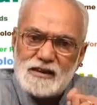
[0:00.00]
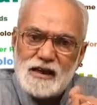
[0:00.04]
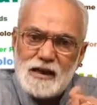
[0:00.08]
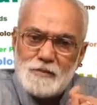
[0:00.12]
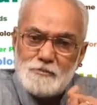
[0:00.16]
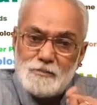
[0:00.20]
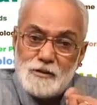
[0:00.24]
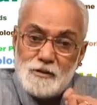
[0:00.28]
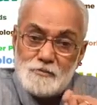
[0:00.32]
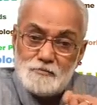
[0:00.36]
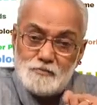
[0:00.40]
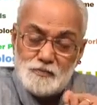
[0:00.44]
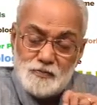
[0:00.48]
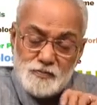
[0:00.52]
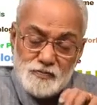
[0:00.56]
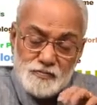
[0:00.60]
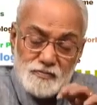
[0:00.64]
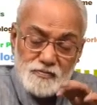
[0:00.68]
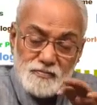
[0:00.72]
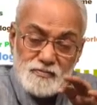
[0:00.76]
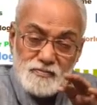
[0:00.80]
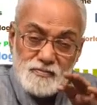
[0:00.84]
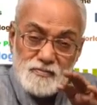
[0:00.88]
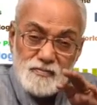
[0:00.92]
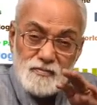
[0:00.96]
scraper.
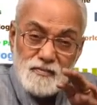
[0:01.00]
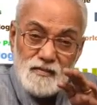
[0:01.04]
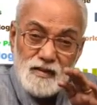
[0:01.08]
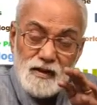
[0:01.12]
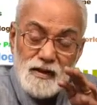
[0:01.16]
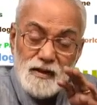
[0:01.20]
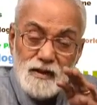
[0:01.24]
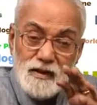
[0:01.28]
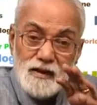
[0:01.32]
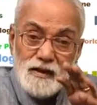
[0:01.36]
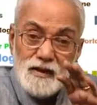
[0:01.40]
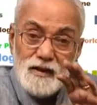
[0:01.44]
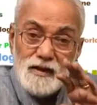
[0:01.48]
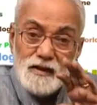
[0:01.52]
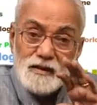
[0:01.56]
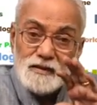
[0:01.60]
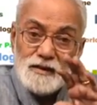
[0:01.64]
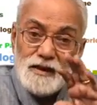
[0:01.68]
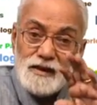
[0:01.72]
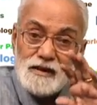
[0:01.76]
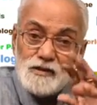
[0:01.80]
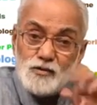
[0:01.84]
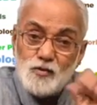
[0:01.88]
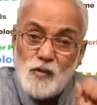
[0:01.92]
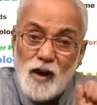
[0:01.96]

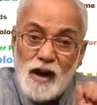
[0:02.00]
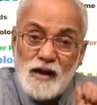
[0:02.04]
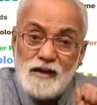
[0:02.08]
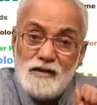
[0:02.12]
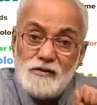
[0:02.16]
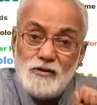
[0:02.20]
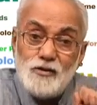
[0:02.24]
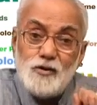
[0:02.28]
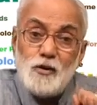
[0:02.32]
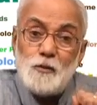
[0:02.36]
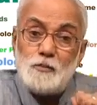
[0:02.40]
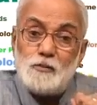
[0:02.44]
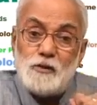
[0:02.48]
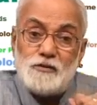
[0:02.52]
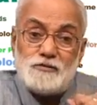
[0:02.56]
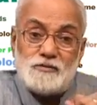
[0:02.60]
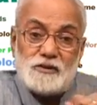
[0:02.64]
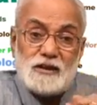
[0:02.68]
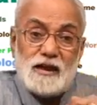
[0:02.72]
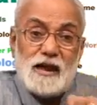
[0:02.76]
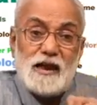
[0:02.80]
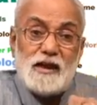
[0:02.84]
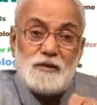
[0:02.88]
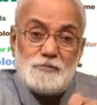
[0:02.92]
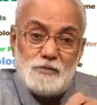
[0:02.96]
There is one group
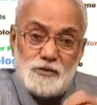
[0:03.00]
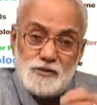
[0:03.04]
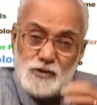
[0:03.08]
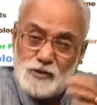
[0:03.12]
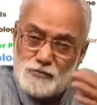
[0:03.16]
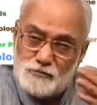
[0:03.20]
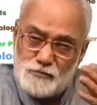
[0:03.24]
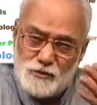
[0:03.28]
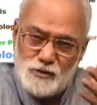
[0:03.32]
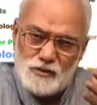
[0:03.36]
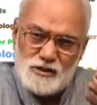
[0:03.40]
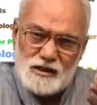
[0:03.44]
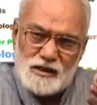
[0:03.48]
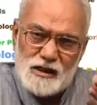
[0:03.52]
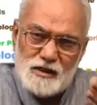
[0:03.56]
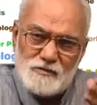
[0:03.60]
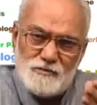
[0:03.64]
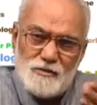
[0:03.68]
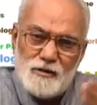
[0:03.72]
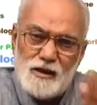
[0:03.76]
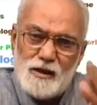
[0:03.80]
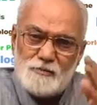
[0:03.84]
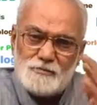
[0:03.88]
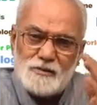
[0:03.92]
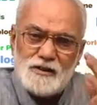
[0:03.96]
of type which of course
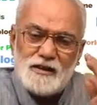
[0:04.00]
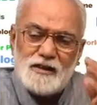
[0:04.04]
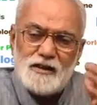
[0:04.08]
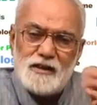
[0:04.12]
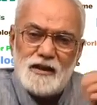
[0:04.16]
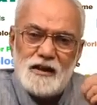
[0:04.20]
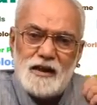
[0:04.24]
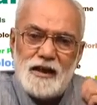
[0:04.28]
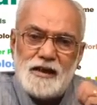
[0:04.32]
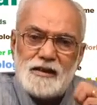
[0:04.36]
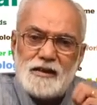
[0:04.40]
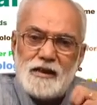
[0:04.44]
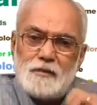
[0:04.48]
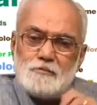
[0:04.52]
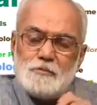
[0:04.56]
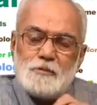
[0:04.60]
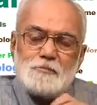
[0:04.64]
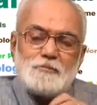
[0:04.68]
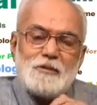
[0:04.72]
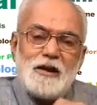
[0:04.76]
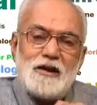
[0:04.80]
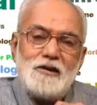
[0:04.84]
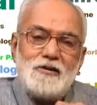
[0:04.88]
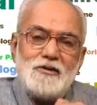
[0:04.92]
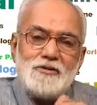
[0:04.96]
developed in the late
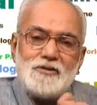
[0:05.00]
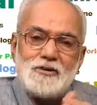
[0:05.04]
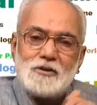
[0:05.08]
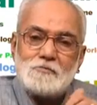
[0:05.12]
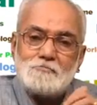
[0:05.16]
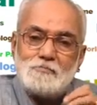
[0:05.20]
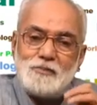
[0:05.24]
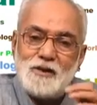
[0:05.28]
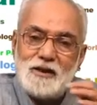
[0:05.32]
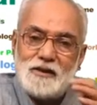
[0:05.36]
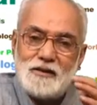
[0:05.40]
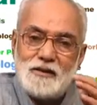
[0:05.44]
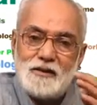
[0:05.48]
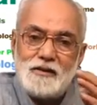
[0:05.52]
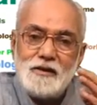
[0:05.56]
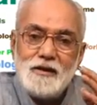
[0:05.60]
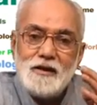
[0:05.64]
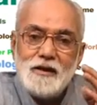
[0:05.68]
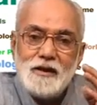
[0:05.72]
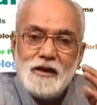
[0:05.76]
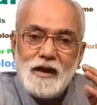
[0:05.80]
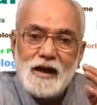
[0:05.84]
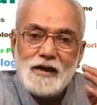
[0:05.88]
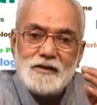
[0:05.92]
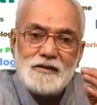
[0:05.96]
Epipaleolithic period,
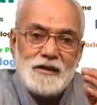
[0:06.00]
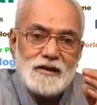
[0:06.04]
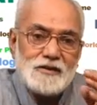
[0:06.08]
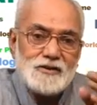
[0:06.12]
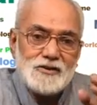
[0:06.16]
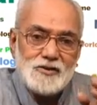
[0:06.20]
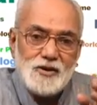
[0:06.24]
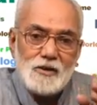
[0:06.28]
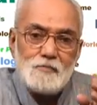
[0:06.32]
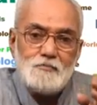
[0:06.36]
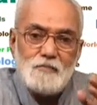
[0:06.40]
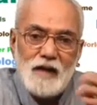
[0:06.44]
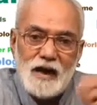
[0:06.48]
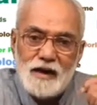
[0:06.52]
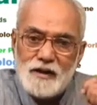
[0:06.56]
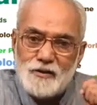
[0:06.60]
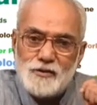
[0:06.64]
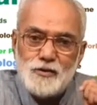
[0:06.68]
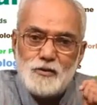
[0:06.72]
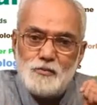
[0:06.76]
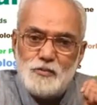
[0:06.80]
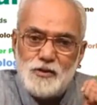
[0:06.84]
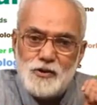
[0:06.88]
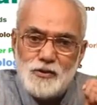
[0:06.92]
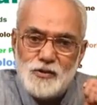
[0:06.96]
and that is called
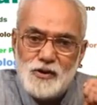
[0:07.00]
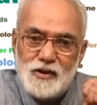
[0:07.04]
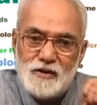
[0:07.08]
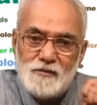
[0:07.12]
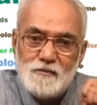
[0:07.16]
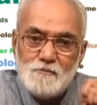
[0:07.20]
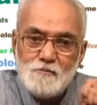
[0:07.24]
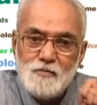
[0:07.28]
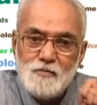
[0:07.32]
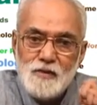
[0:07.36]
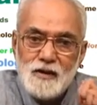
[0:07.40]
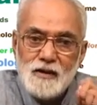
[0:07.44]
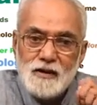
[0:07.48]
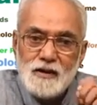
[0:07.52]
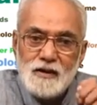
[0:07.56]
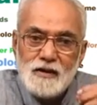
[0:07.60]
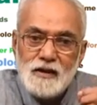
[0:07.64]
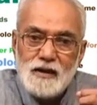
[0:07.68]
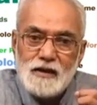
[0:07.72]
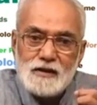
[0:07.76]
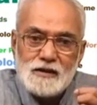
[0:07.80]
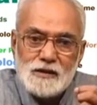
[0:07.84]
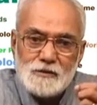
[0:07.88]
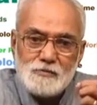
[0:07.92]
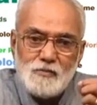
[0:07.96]
microburin.
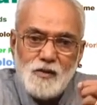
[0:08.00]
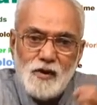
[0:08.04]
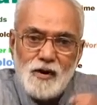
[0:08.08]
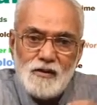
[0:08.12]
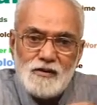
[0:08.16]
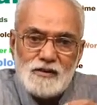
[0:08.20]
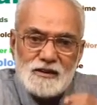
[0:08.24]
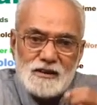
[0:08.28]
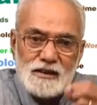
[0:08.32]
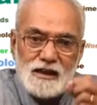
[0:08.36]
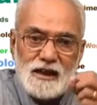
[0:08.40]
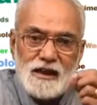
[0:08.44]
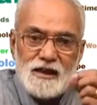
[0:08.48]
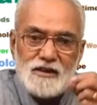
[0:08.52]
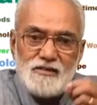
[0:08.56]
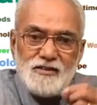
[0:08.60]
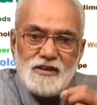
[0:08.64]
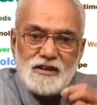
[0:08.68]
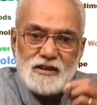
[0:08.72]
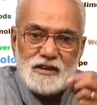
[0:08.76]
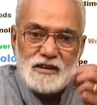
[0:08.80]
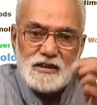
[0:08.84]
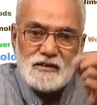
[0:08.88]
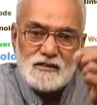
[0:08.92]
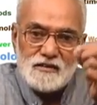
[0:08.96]
A small
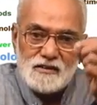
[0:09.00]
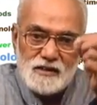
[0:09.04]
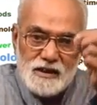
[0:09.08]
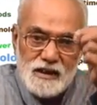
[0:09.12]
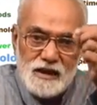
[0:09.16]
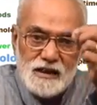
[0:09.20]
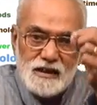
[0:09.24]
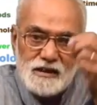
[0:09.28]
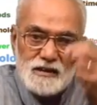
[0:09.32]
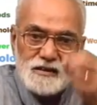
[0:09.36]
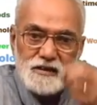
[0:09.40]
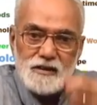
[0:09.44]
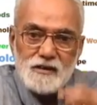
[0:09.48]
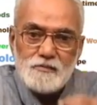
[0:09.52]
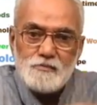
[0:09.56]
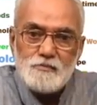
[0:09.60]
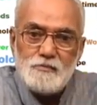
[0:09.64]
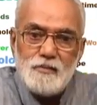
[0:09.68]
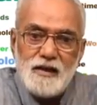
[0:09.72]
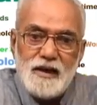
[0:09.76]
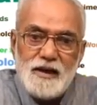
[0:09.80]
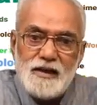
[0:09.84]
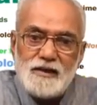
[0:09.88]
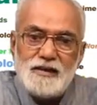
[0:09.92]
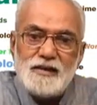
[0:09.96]
cylindrical thick
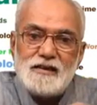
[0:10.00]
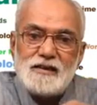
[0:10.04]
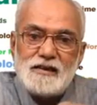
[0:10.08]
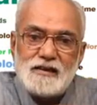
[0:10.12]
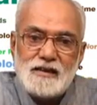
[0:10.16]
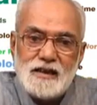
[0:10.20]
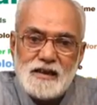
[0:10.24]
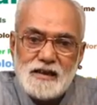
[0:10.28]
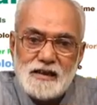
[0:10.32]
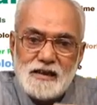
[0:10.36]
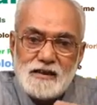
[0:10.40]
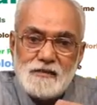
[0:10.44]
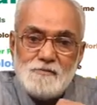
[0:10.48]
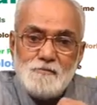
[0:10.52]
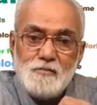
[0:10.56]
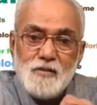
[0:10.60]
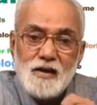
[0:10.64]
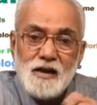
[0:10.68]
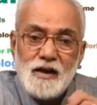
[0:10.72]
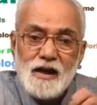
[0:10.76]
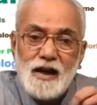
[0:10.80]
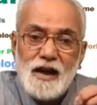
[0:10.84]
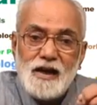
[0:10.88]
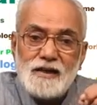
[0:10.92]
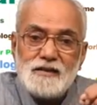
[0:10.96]
blade is taken,
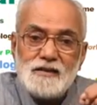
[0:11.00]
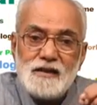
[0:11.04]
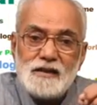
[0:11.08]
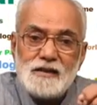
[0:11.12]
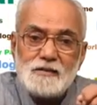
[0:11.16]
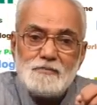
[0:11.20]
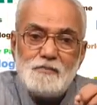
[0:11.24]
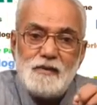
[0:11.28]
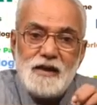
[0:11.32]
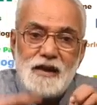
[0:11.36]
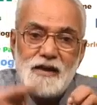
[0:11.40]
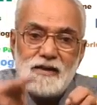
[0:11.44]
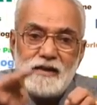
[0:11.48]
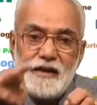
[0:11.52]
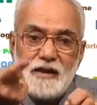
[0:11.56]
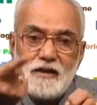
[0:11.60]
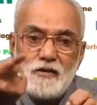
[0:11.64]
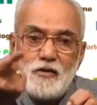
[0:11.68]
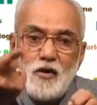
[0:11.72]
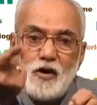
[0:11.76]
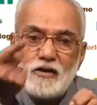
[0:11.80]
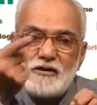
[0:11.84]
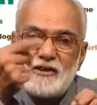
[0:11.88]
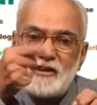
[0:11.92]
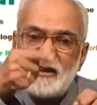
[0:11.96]
and this blade, a
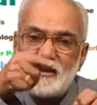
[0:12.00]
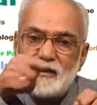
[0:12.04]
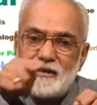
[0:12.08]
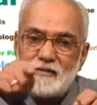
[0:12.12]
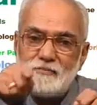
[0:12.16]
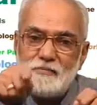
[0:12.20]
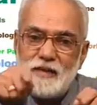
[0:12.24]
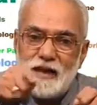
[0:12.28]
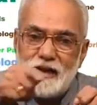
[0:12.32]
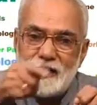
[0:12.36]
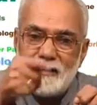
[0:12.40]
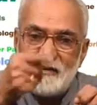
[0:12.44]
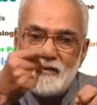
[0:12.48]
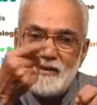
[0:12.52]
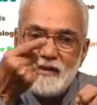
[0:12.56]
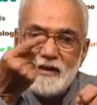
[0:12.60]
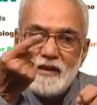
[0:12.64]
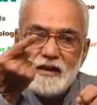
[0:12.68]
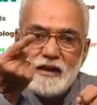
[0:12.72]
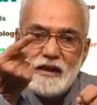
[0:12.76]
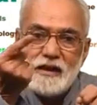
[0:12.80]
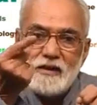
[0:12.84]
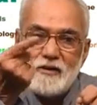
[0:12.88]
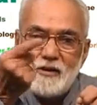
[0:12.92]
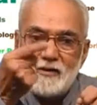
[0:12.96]
notch is made.
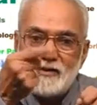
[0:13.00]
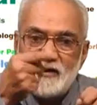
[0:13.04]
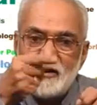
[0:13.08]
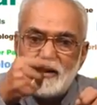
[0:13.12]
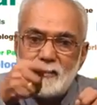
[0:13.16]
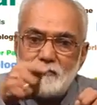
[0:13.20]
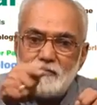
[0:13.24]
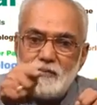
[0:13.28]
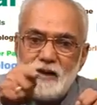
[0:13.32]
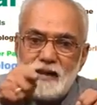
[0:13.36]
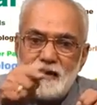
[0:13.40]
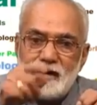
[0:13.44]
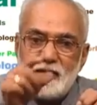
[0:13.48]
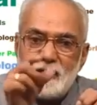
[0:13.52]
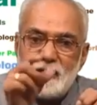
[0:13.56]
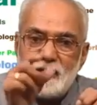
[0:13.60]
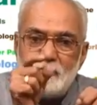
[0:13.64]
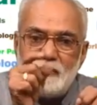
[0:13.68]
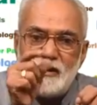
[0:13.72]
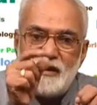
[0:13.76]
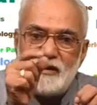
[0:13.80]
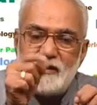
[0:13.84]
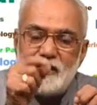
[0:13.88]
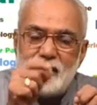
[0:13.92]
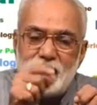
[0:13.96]
A notch is made in the
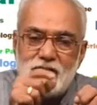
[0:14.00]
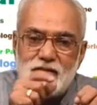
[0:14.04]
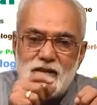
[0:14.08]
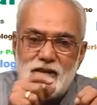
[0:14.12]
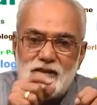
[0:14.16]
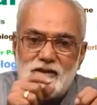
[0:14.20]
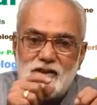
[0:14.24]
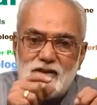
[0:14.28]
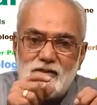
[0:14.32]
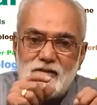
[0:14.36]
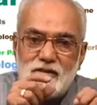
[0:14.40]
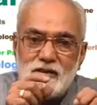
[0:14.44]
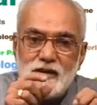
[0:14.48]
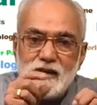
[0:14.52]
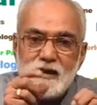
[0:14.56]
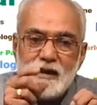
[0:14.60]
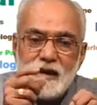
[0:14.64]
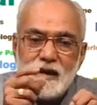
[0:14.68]
medial region,